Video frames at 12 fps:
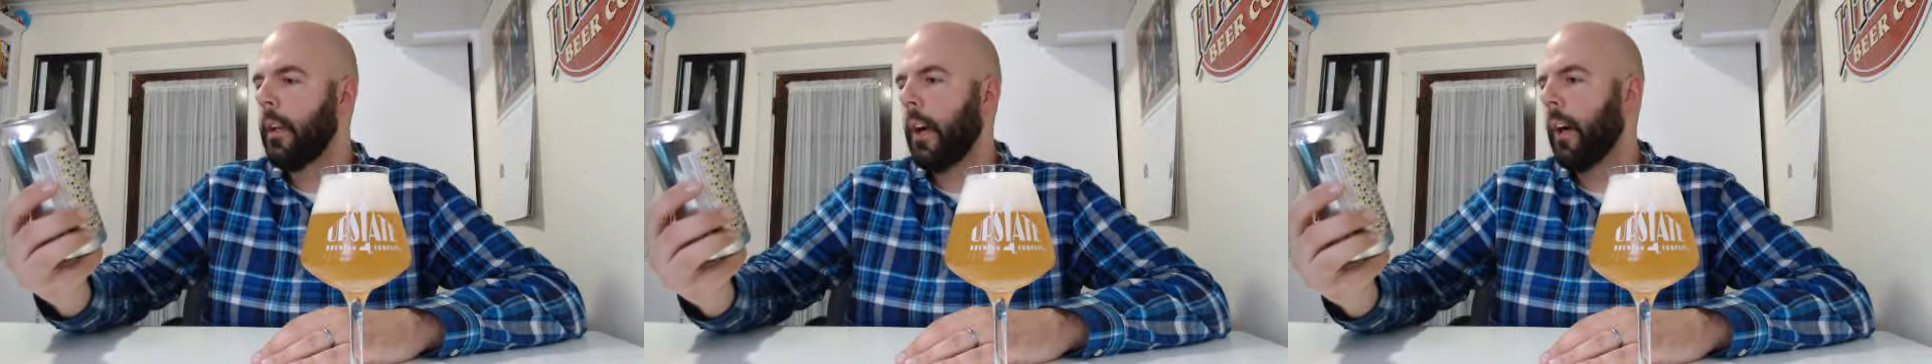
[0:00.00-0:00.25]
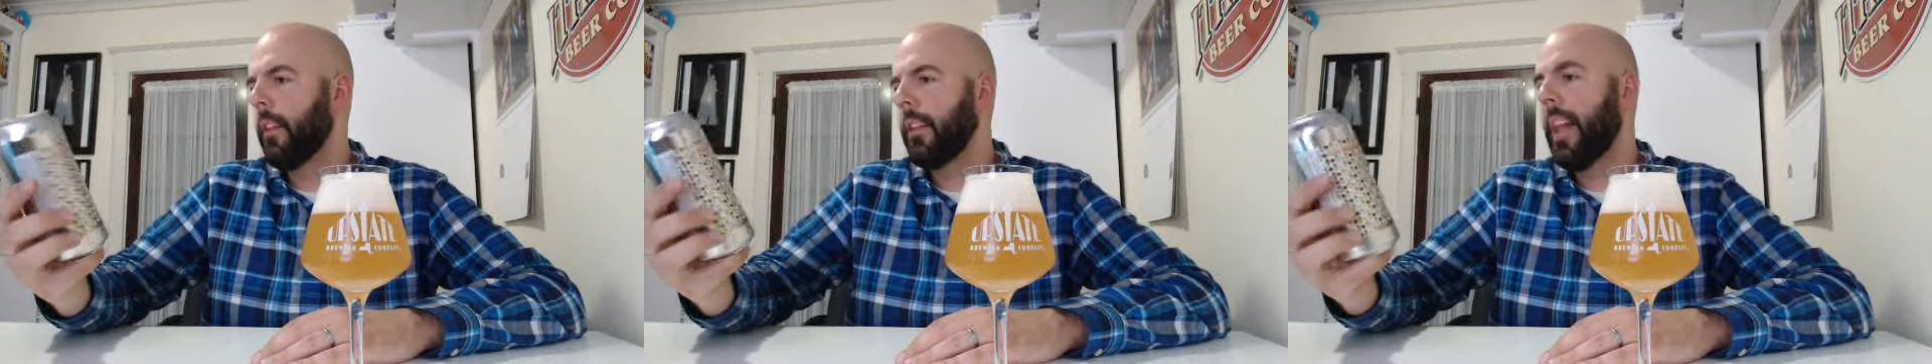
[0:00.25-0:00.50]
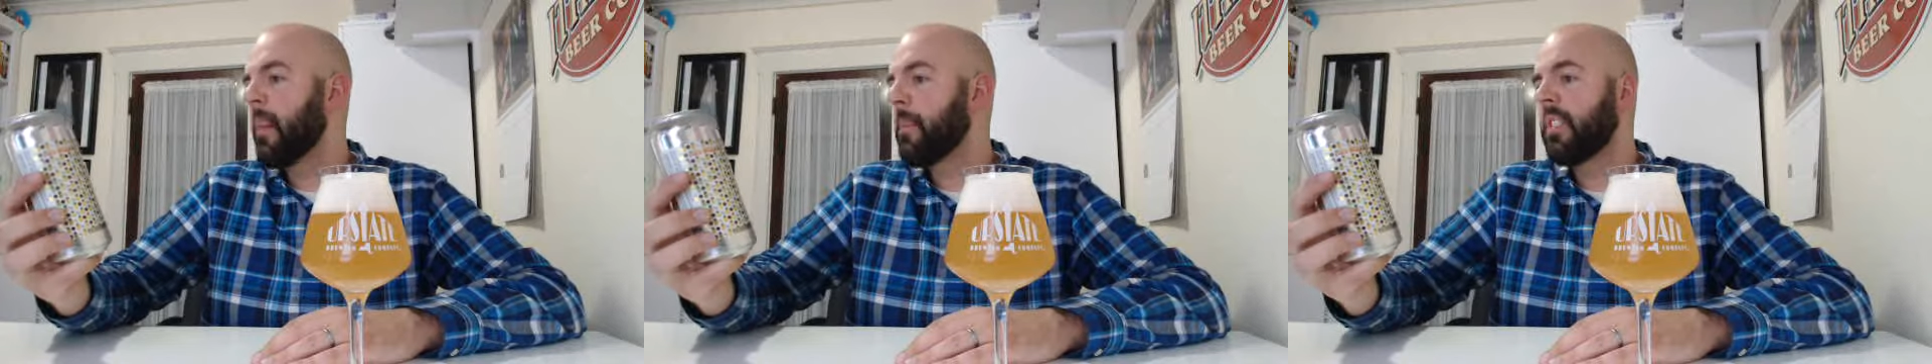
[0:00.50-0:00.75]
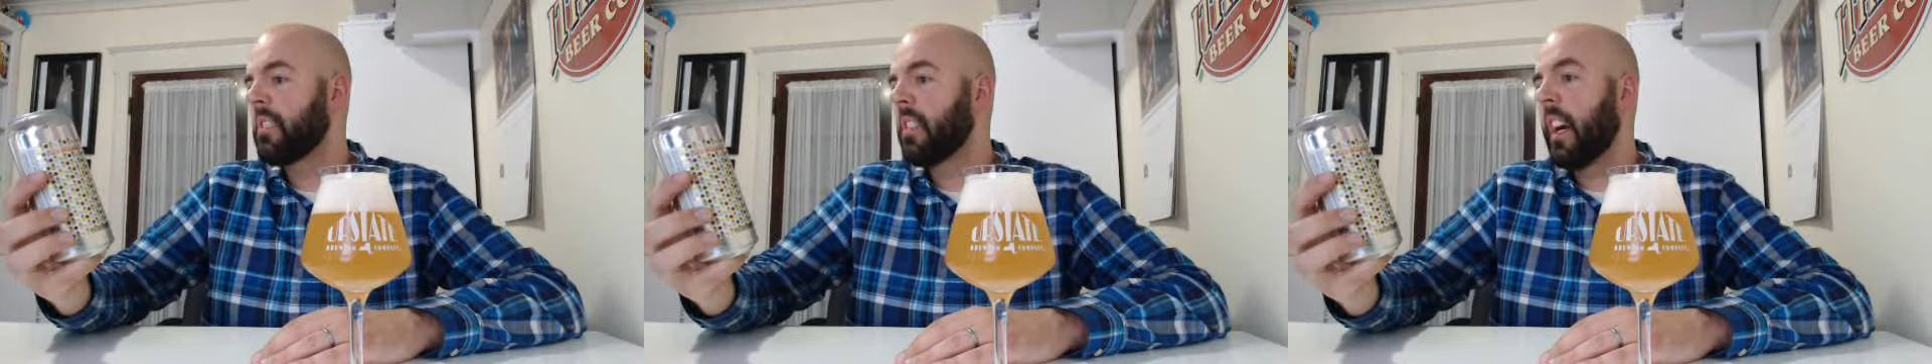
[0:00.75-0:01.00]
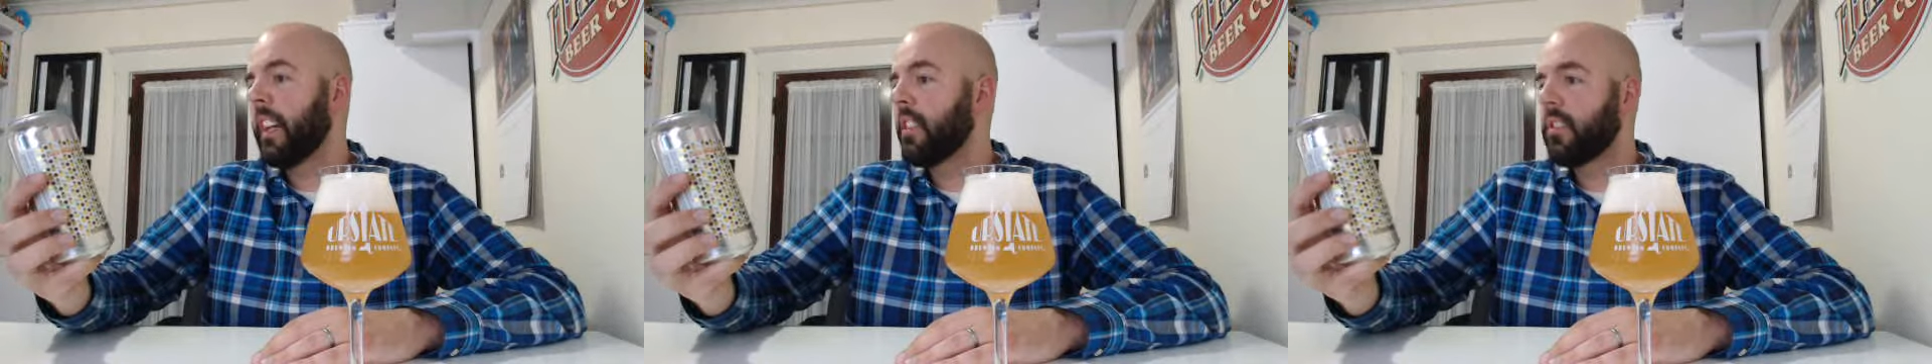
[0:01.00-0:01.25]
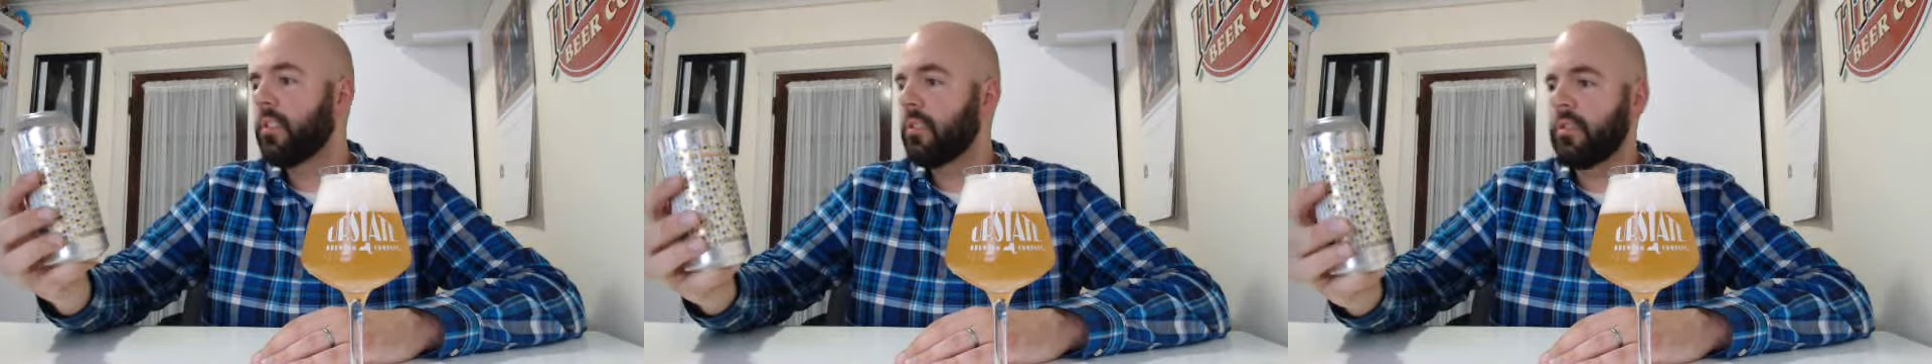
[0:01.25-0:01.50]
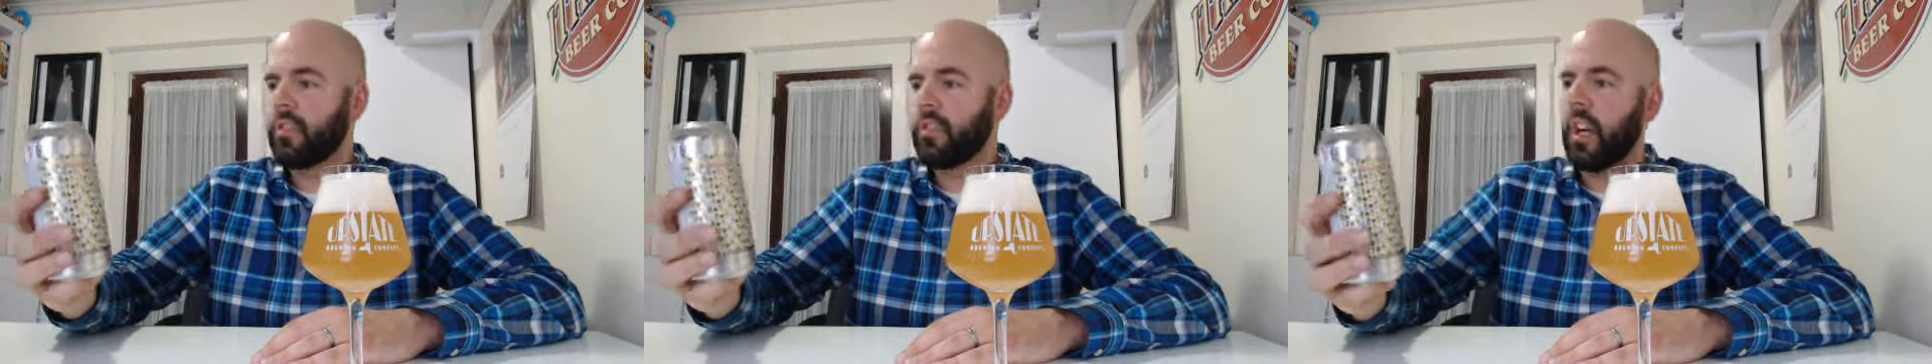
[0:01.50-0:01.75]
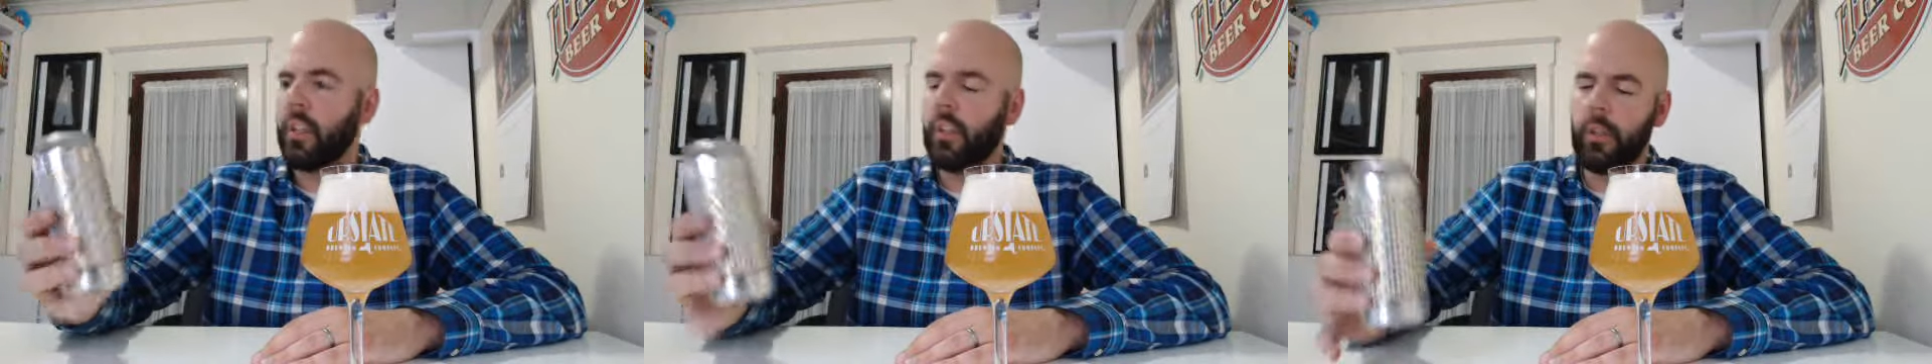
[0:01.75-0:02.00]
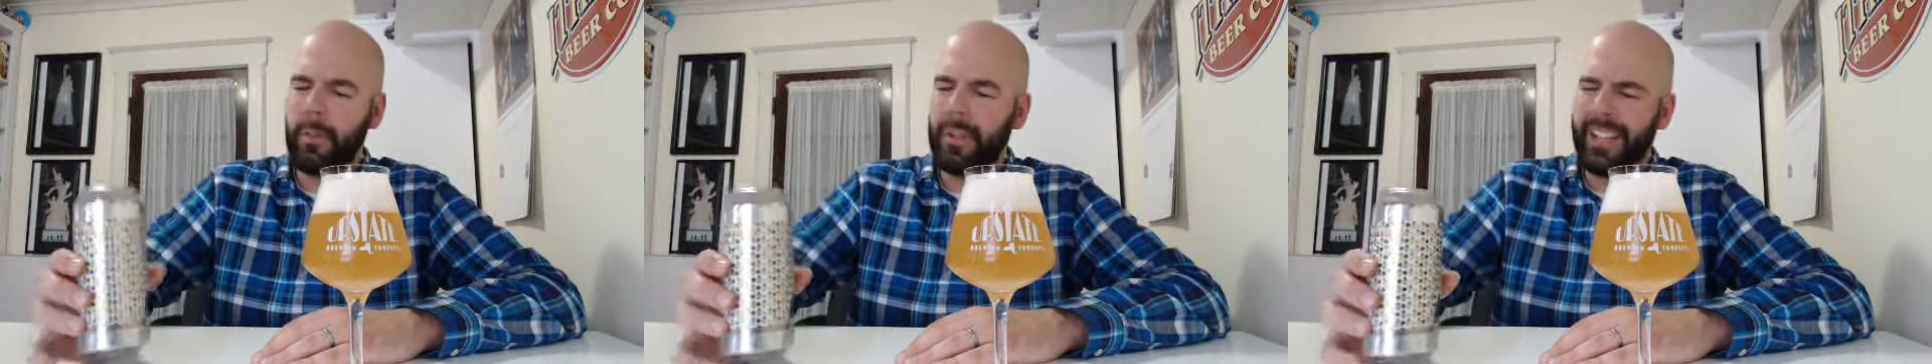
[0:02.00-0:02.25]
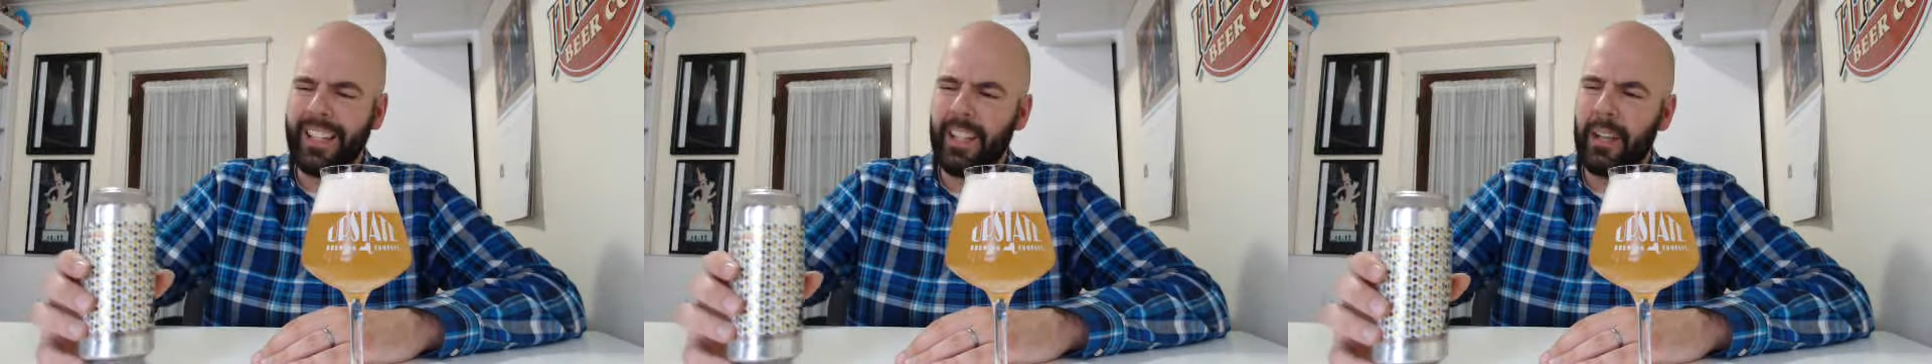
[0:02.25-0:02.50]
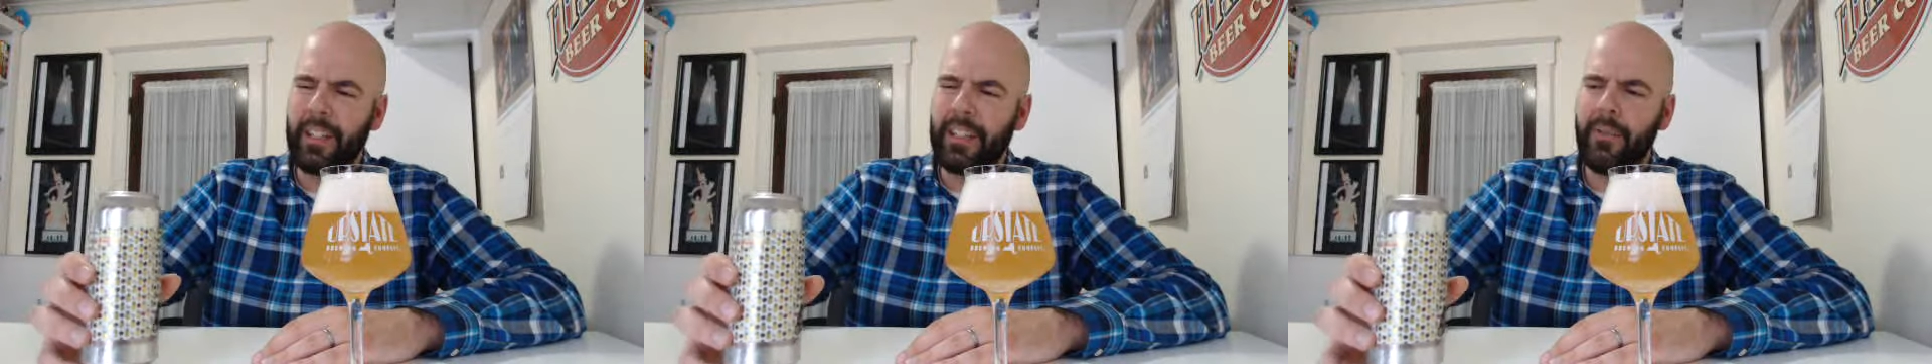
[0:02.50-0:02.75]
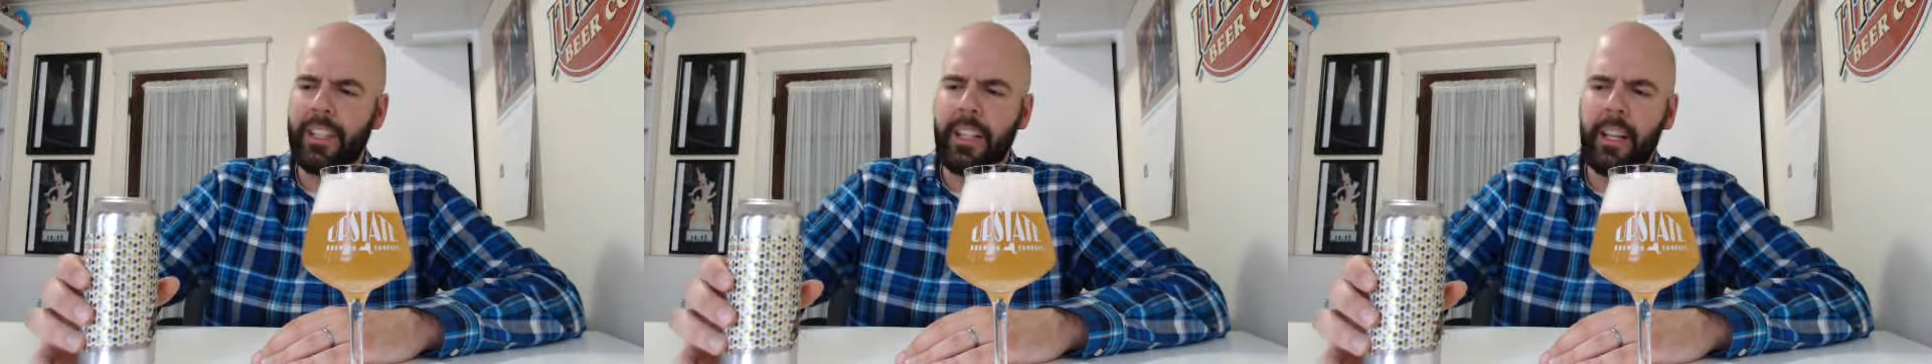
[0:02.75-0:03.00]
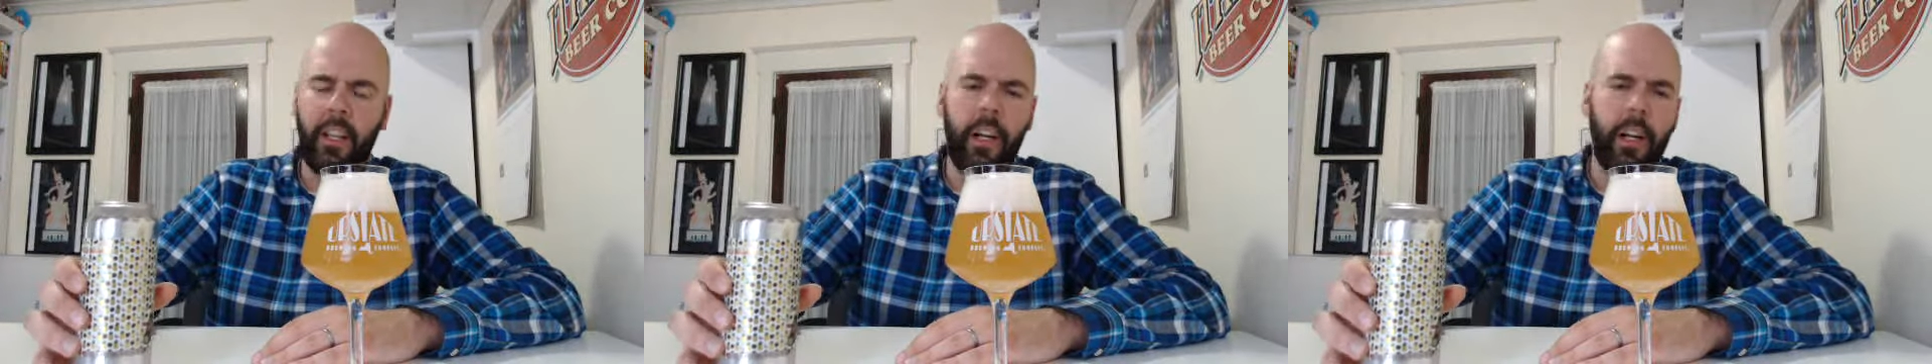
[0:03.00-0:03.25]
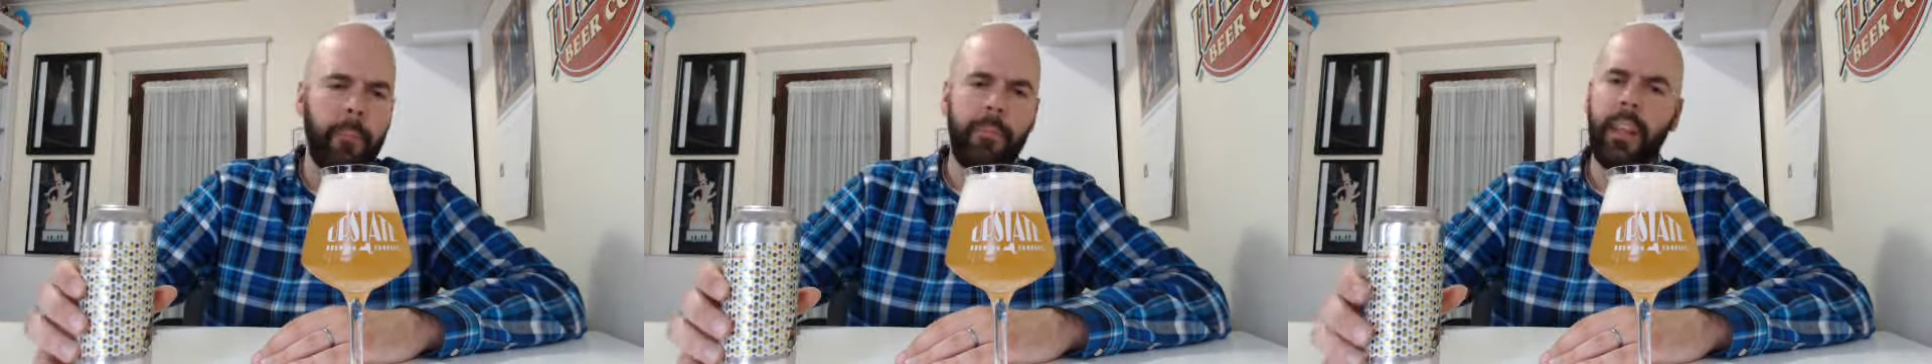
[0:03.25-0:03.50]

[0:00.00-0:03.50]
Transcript: Uh, the lime is nice, subtle. Again, I don't get the vanilla